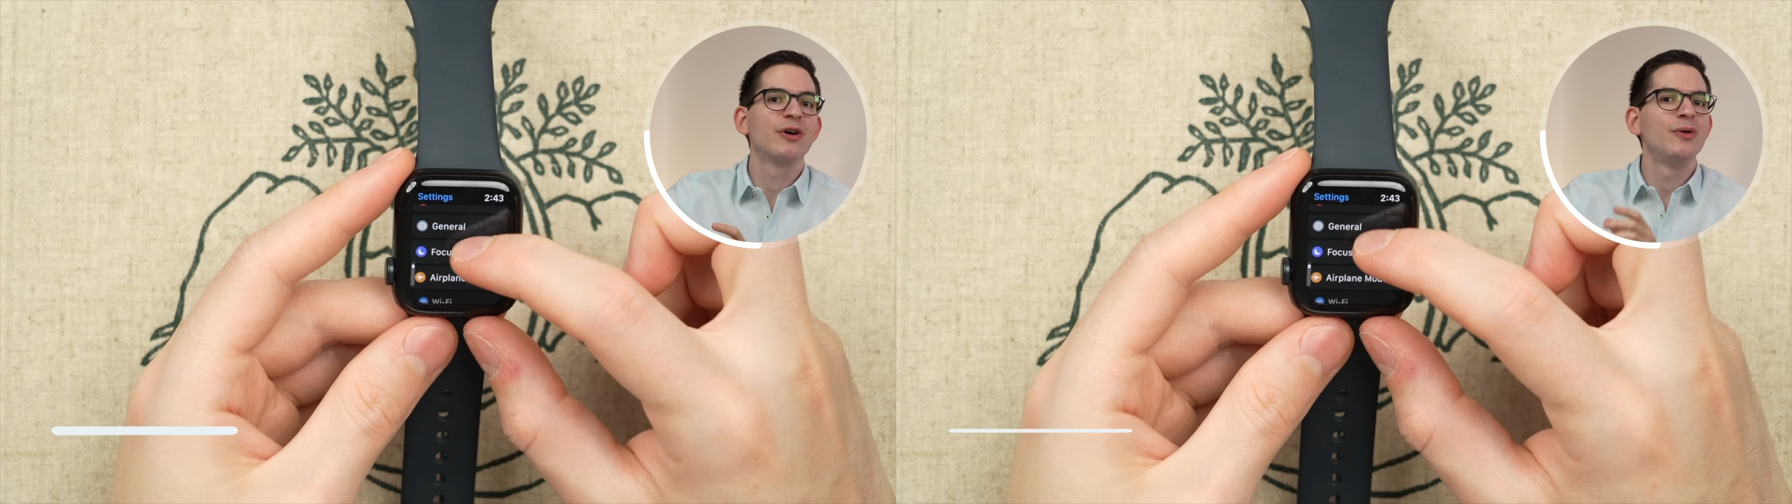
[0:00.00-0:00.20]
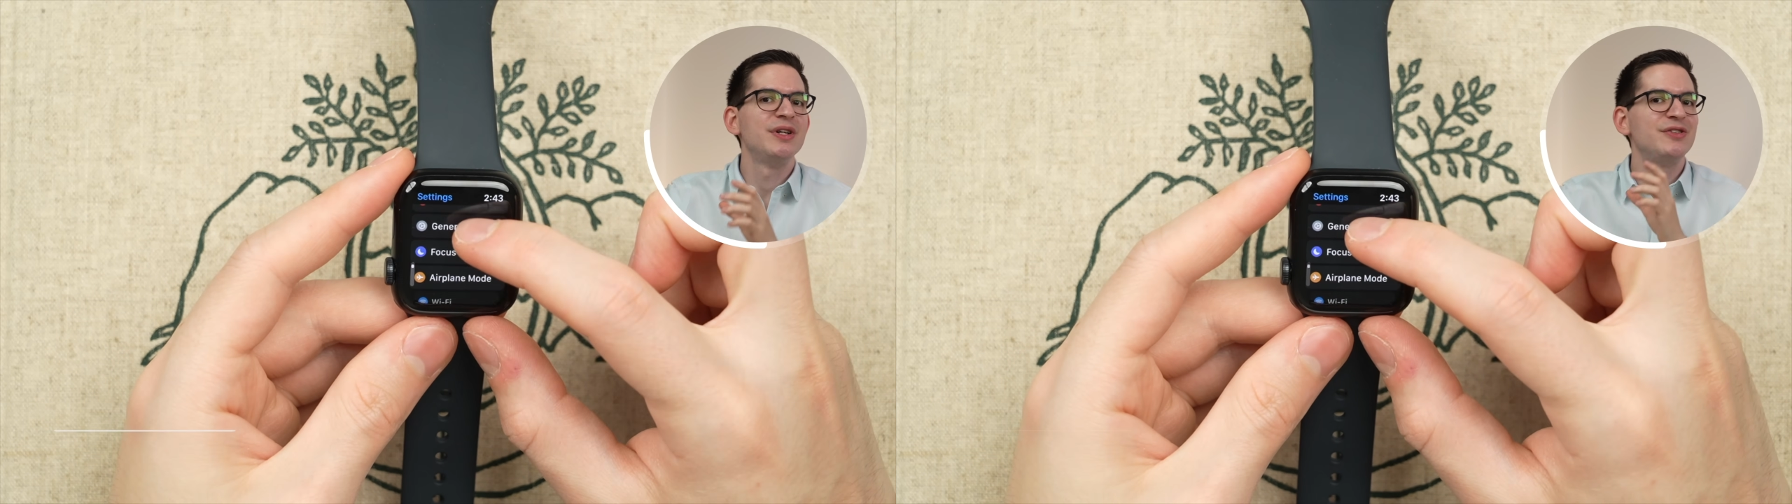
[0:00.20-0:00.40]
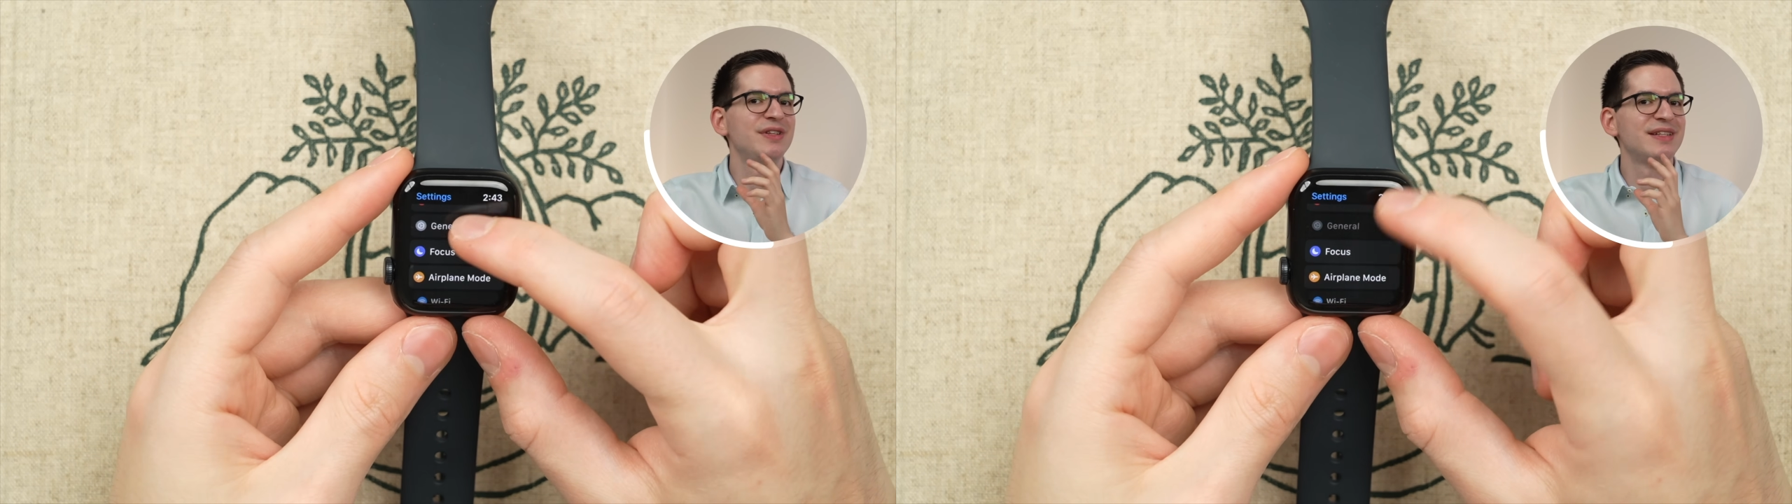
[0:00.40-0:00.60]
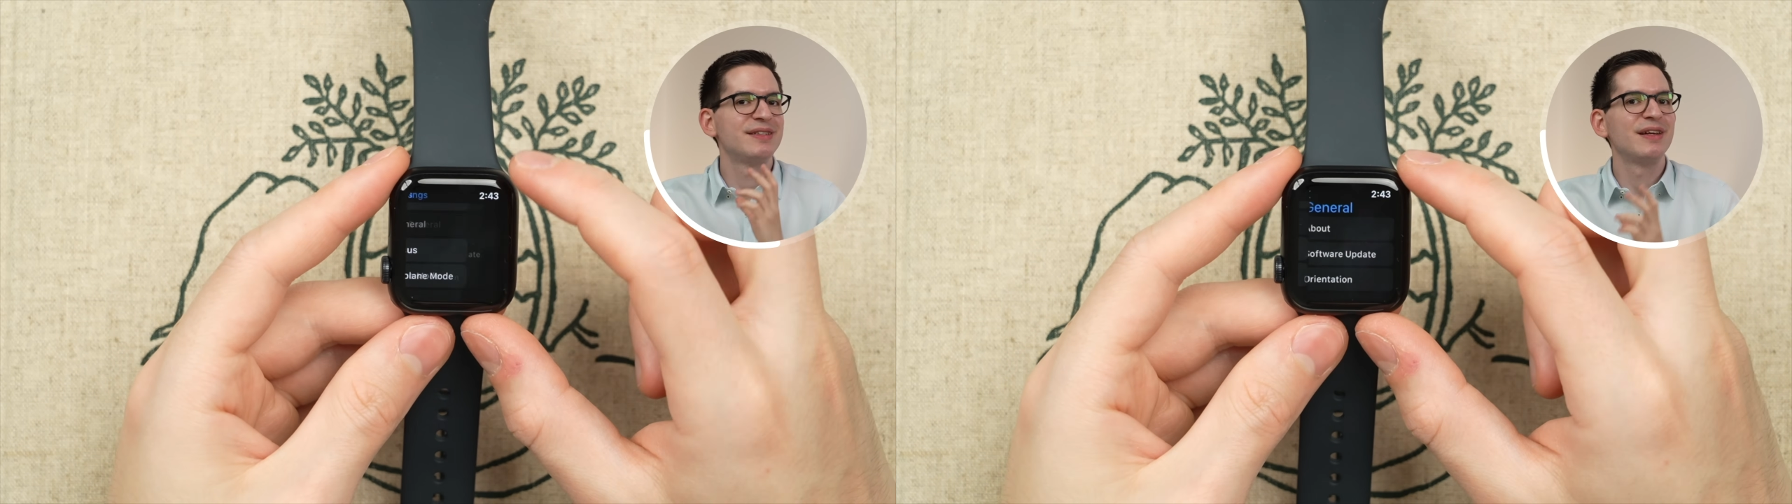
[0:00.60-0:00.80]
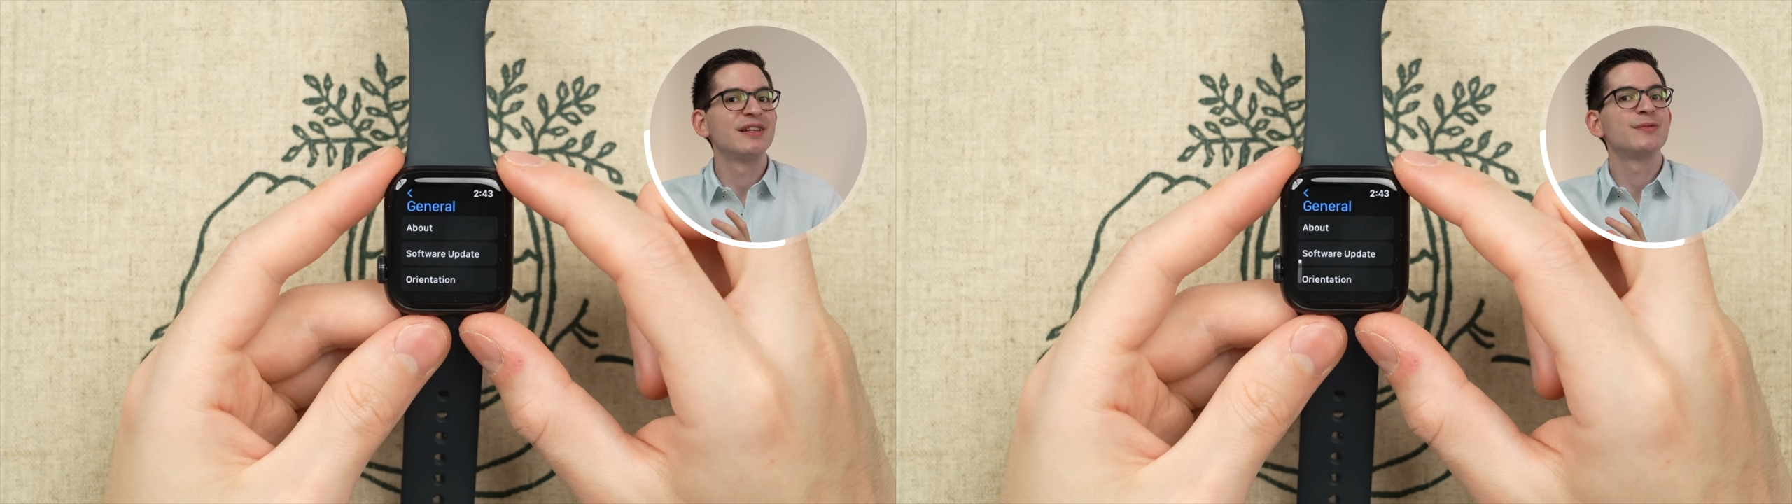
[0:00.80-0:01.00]
go into the
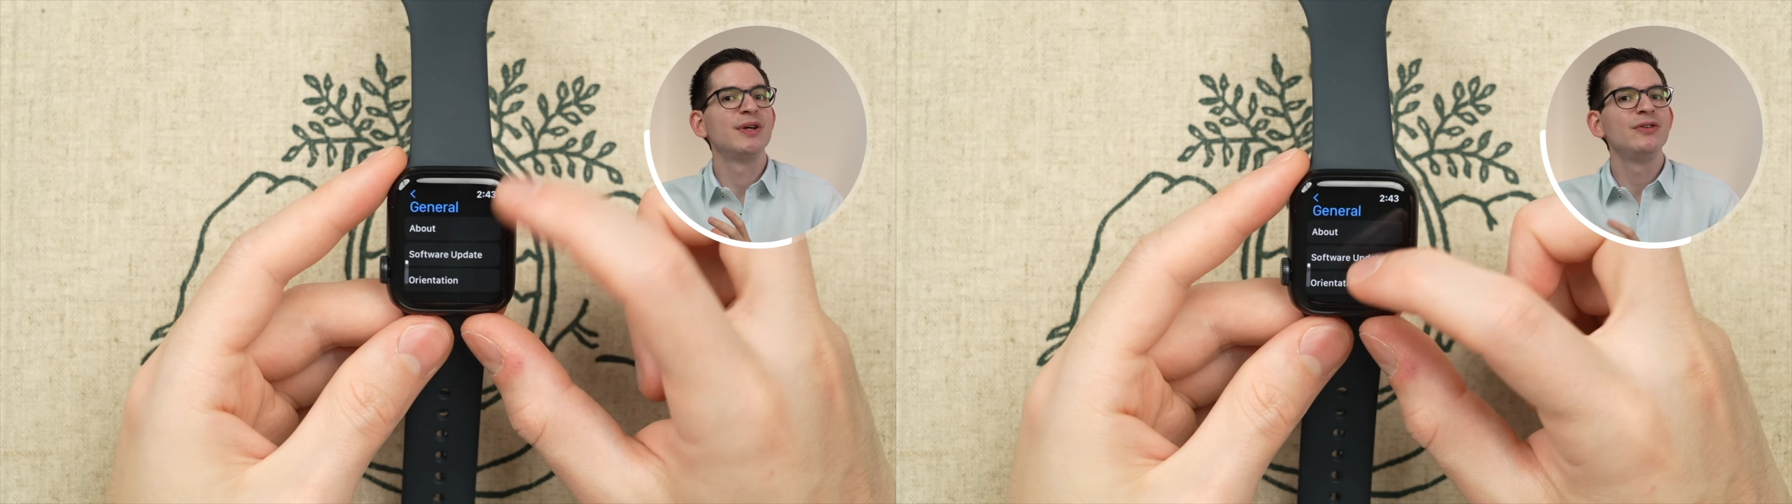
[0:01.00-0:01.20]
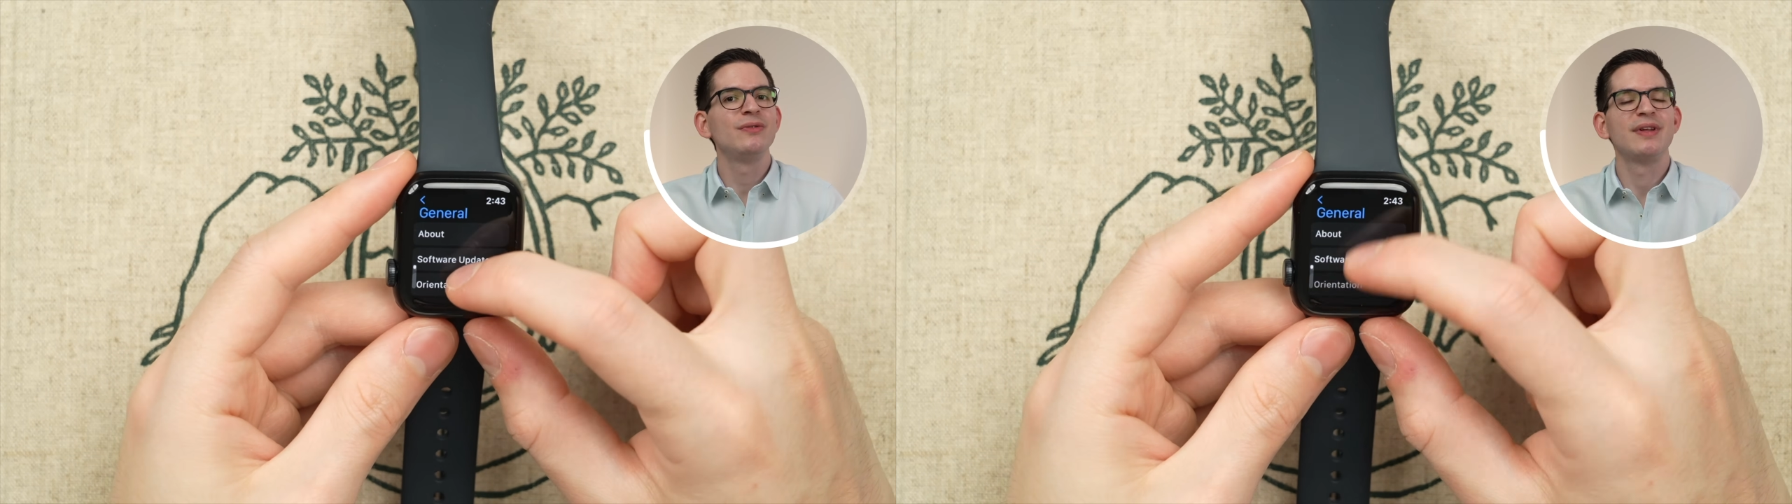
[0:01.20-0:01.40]
settings menu,